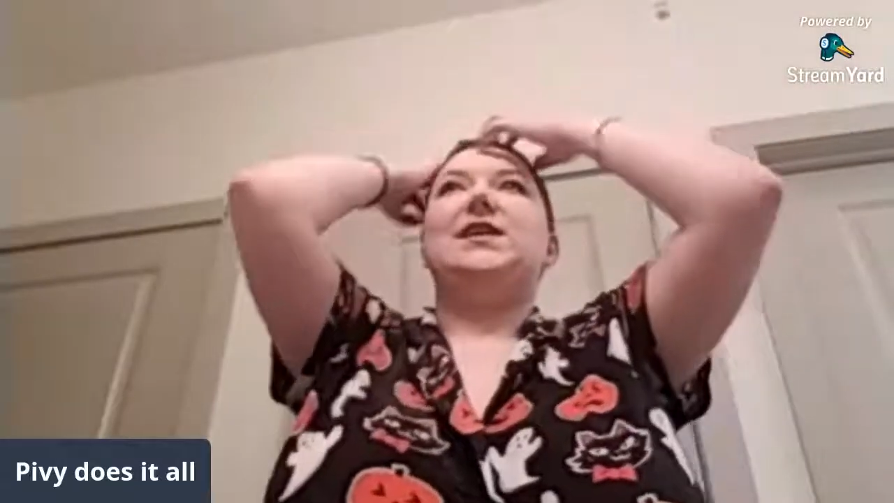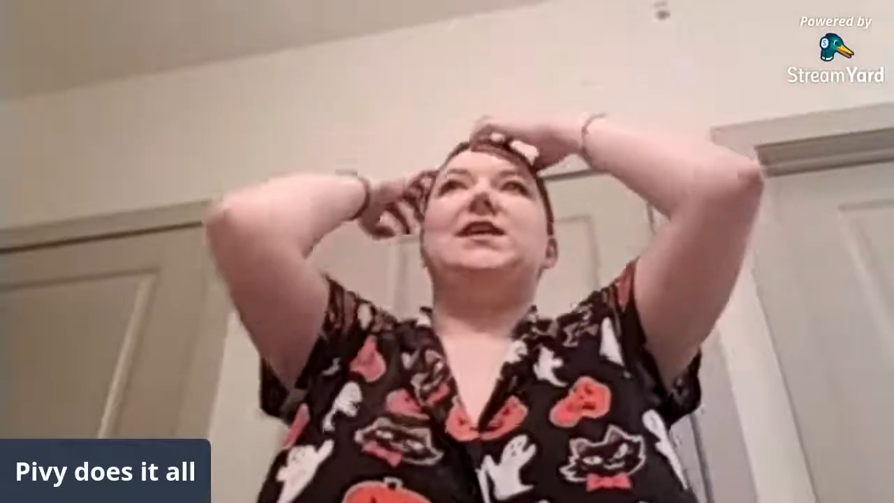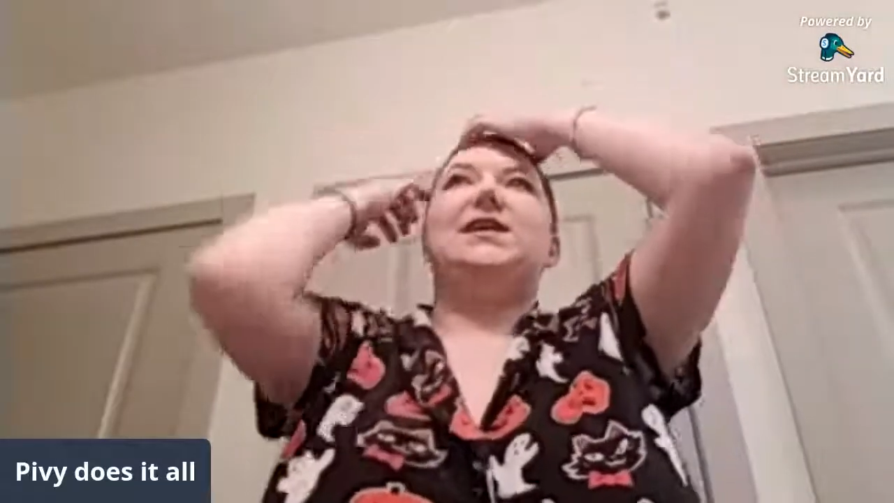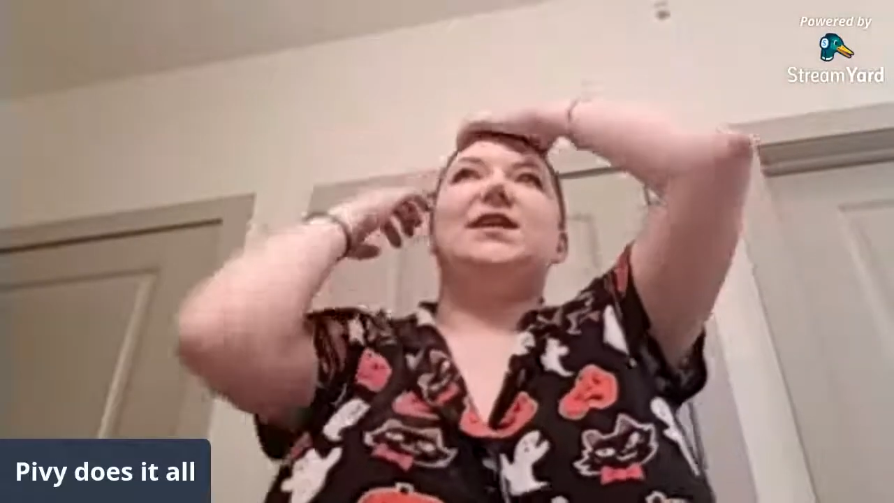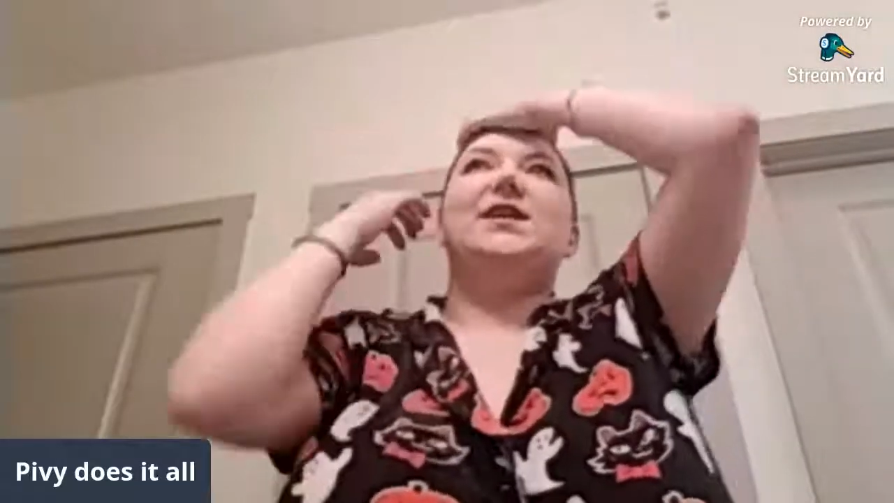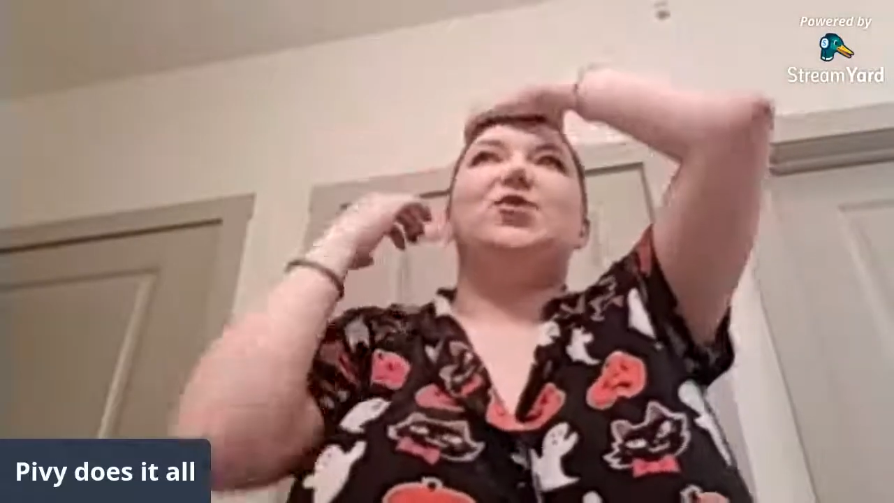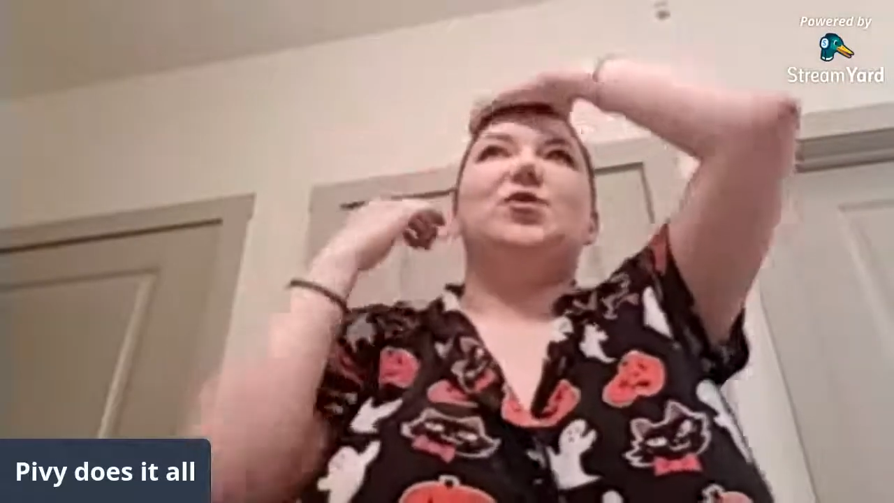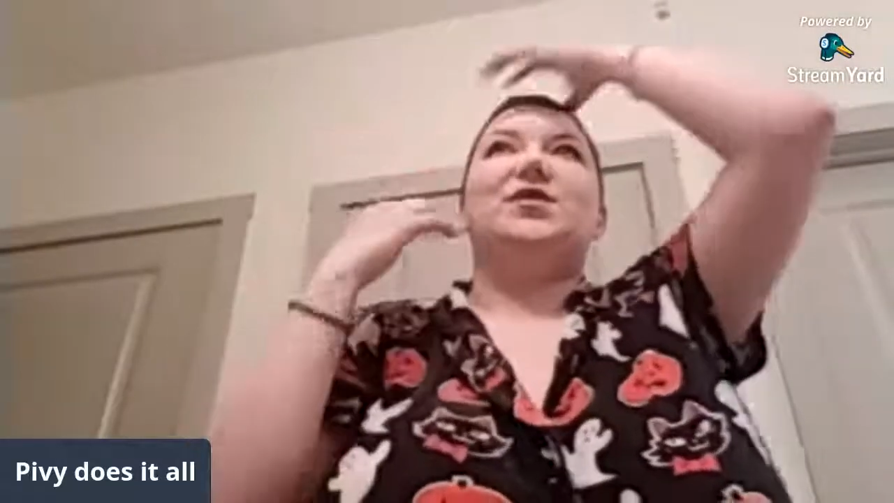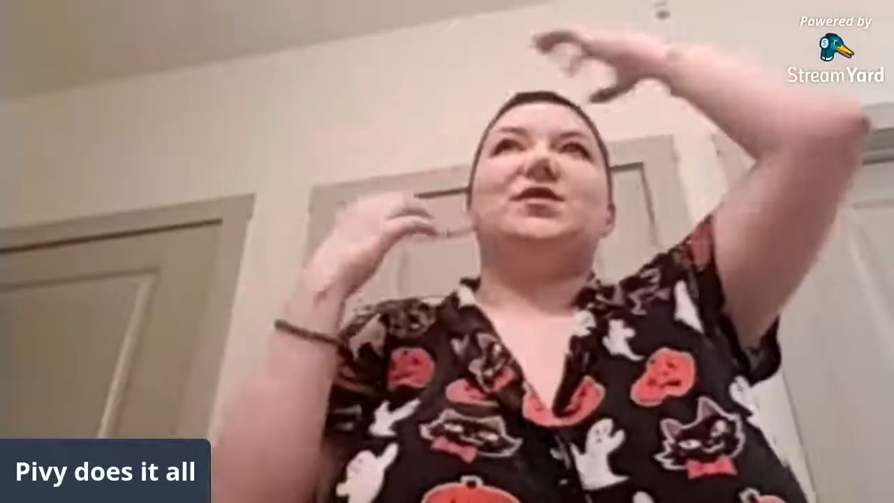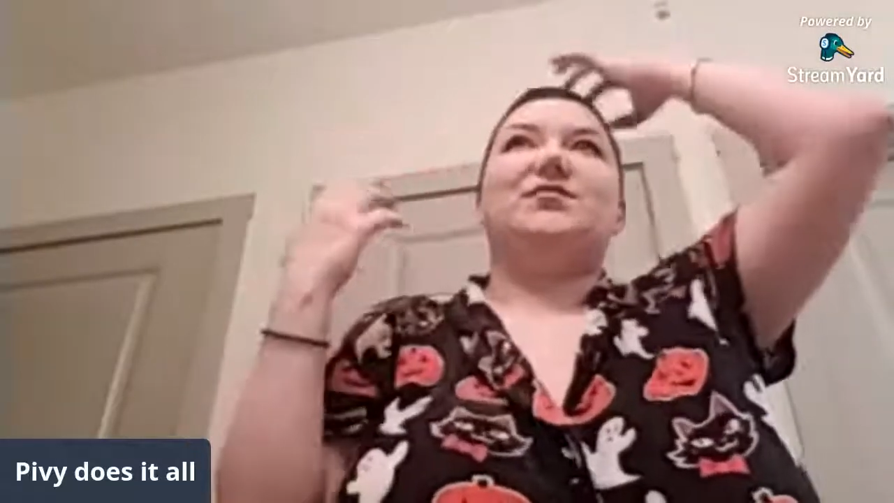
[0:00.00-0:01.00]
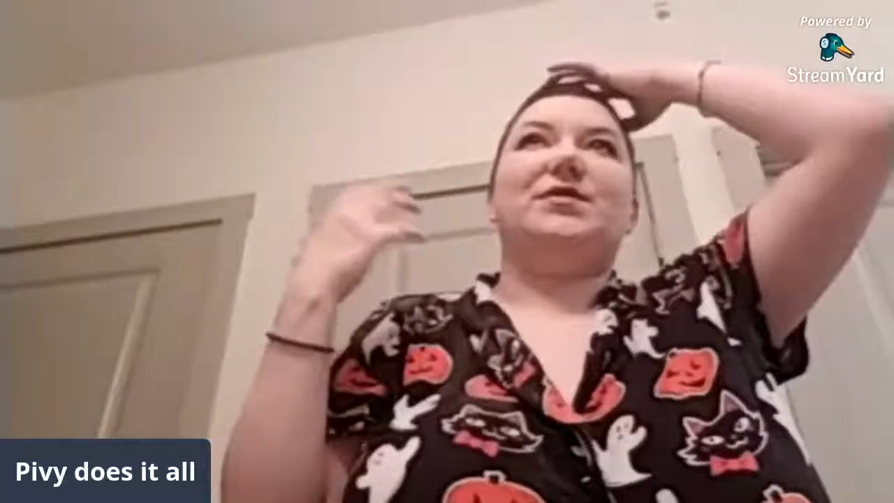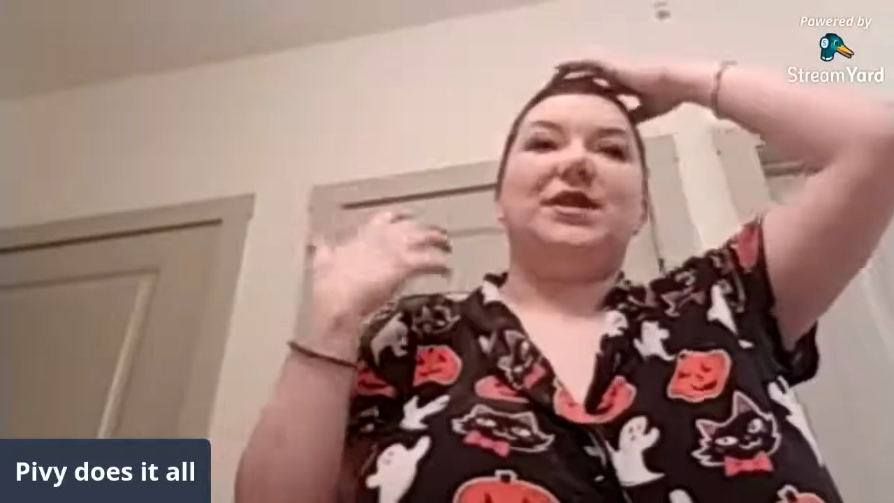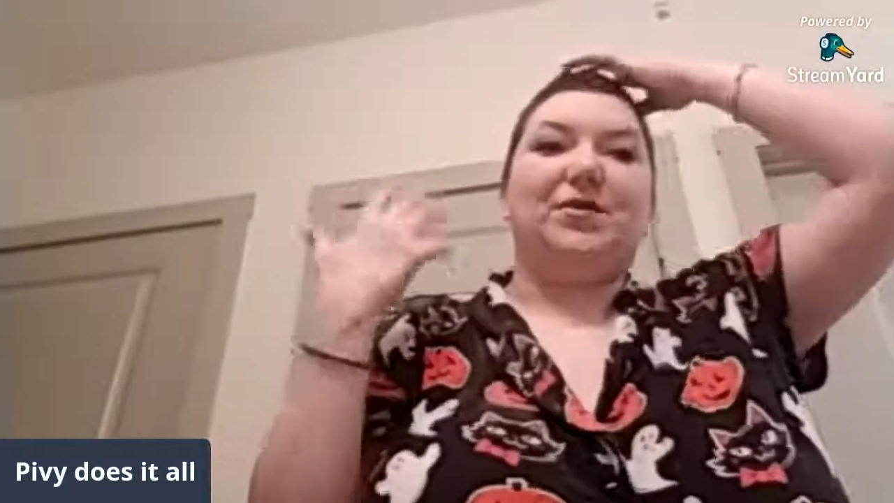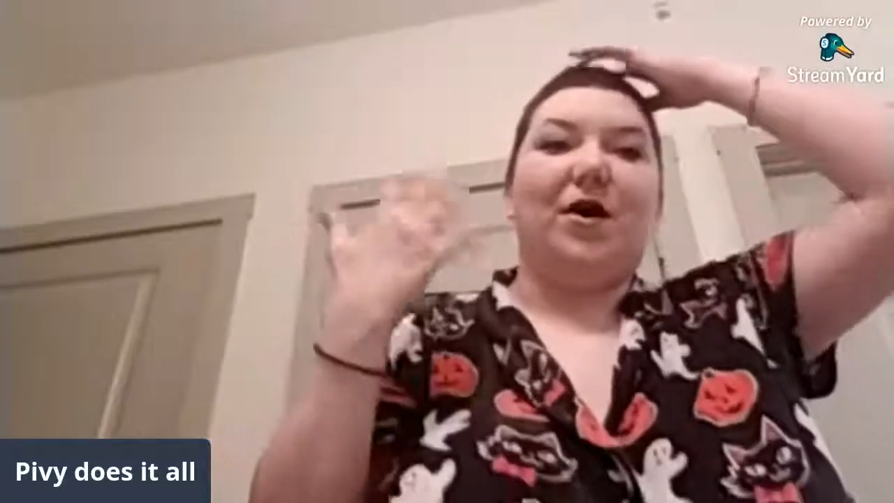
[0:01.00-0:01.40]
like it and it works really